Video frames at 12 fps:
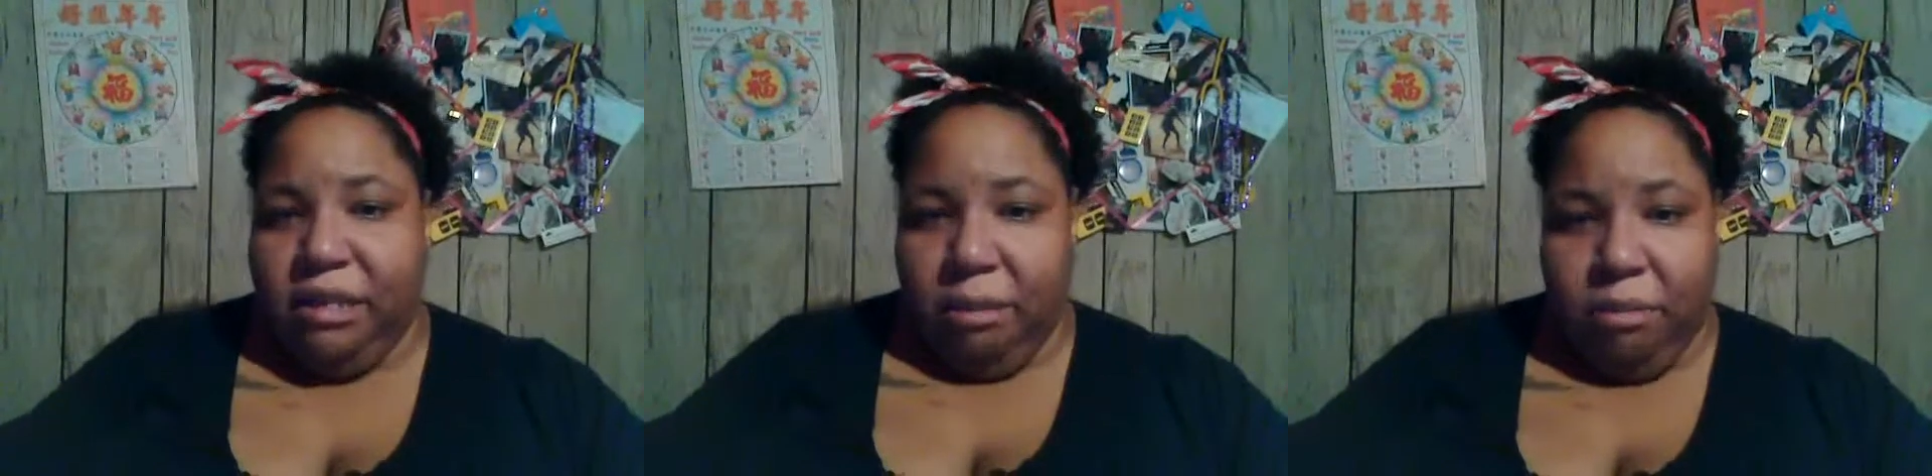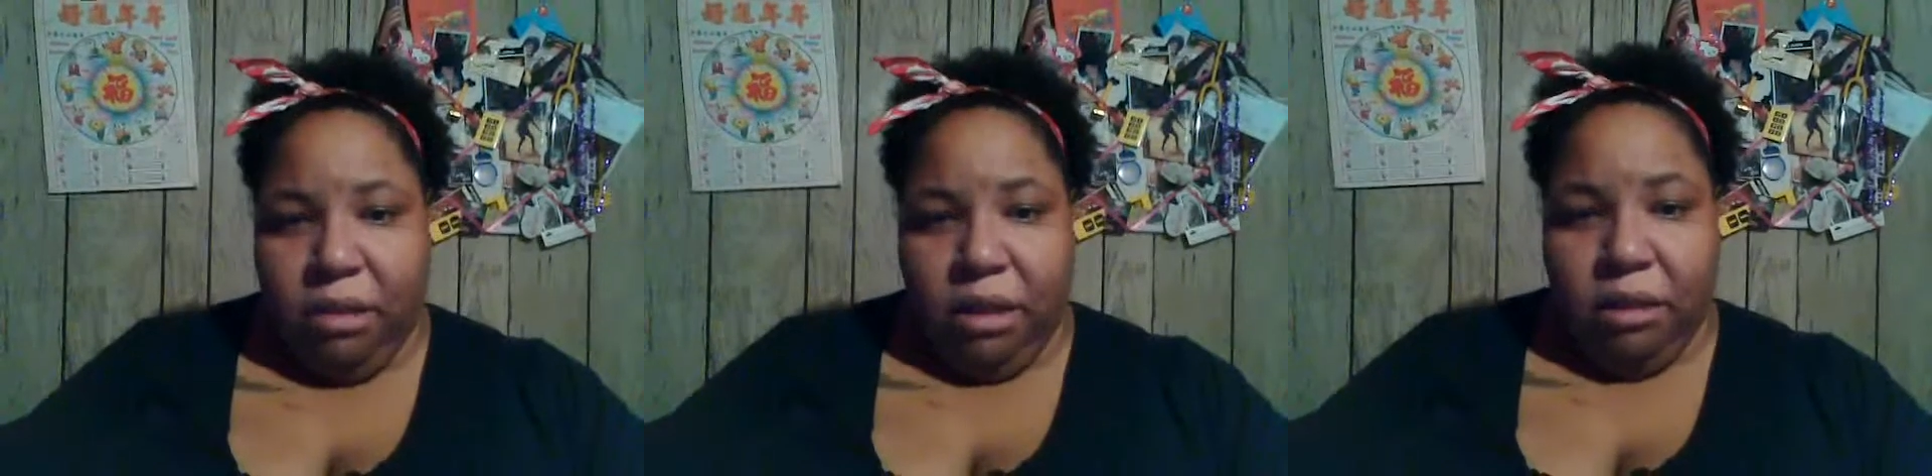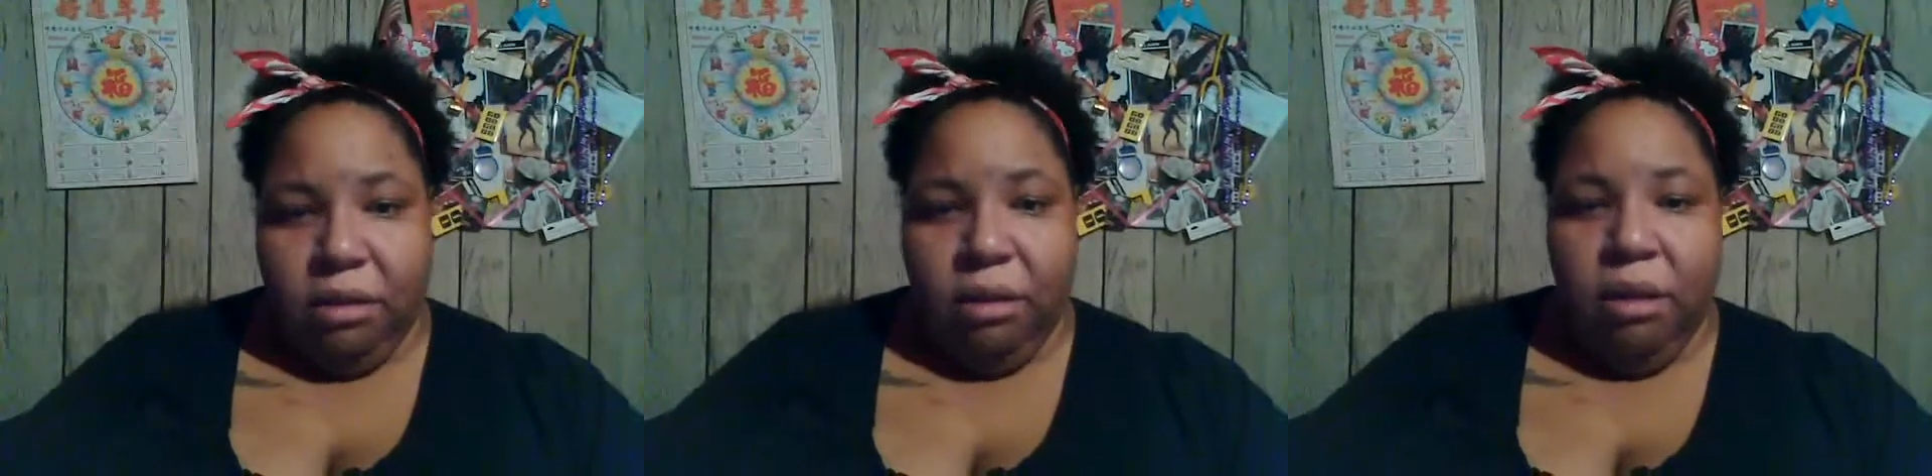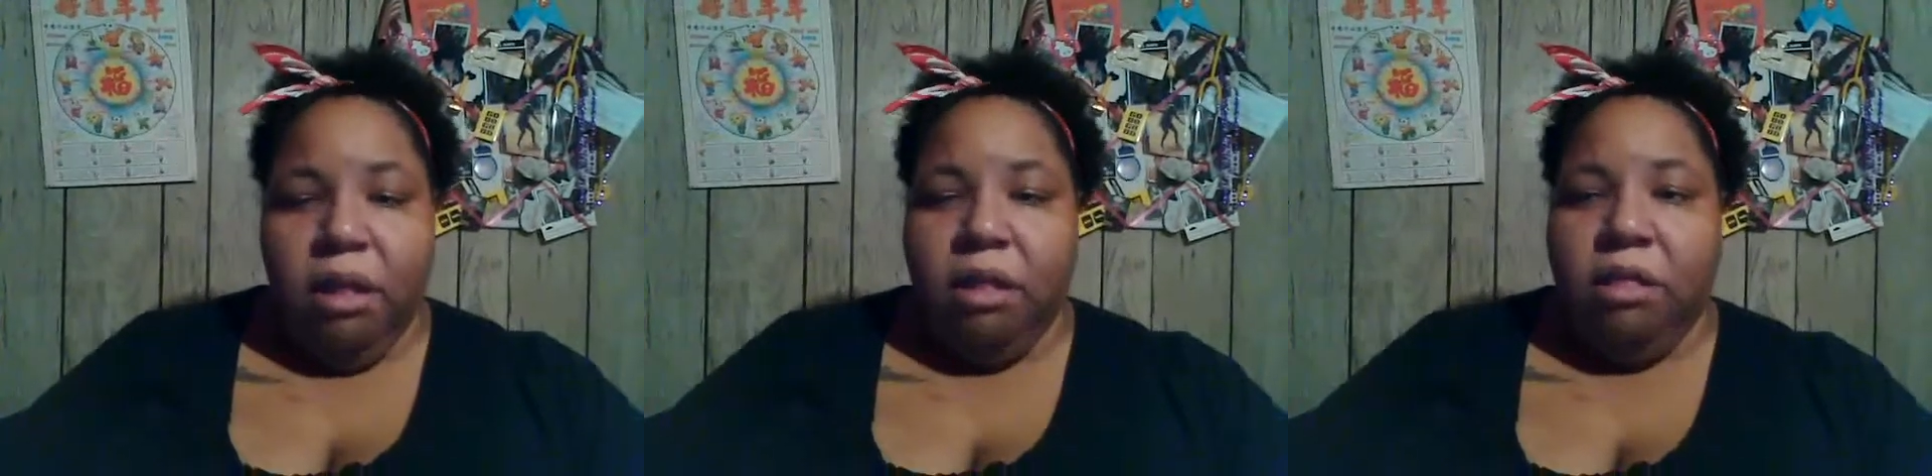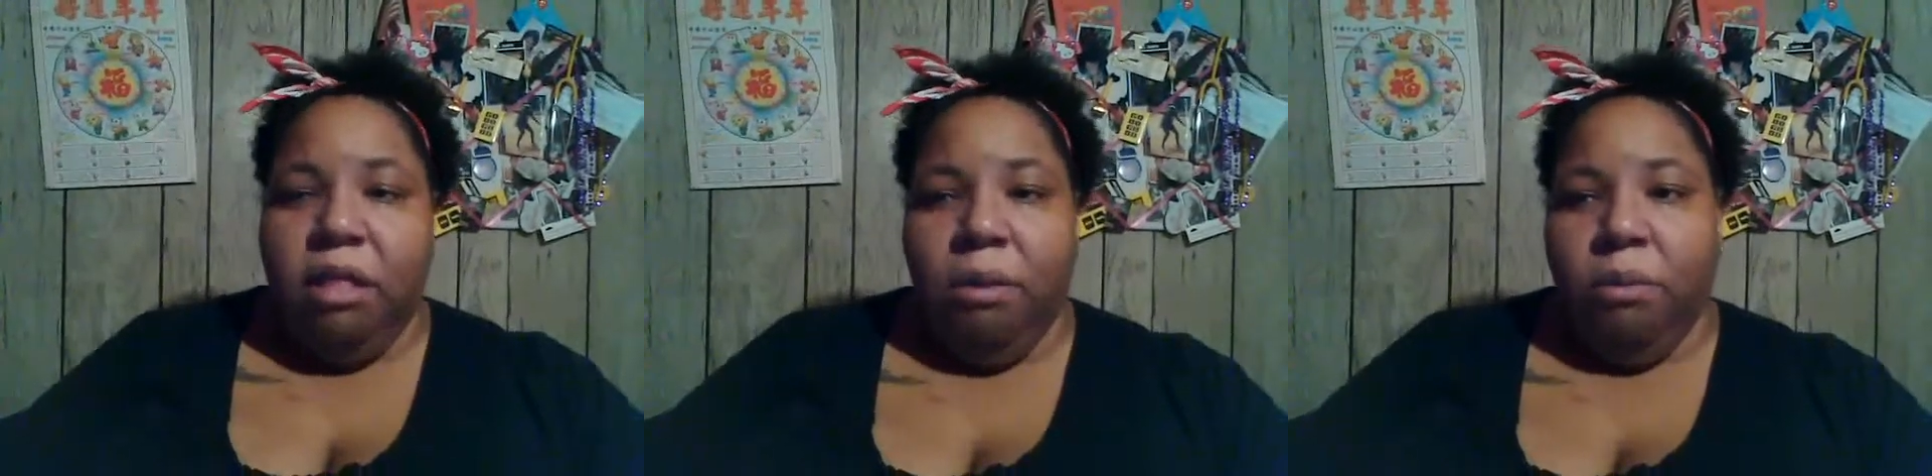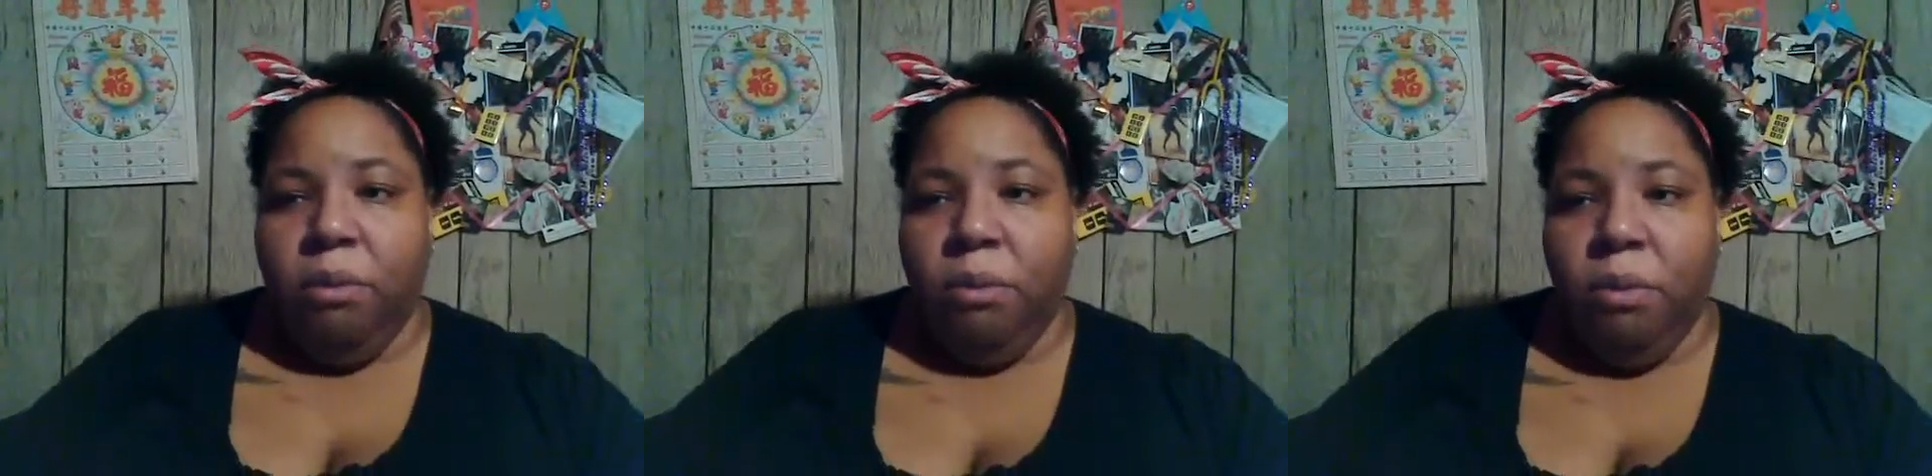something that we